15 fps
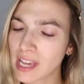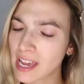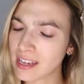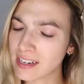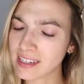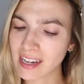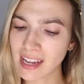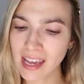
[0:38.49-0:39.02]

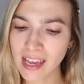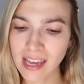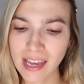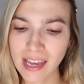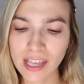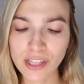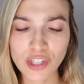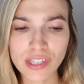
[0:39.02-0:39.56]
and
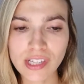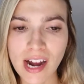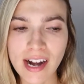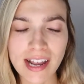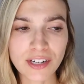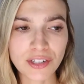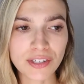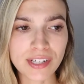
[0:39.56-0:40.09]
it's just kind
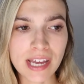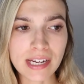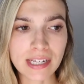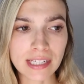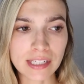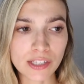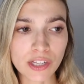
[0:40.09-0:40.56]
of entertaining.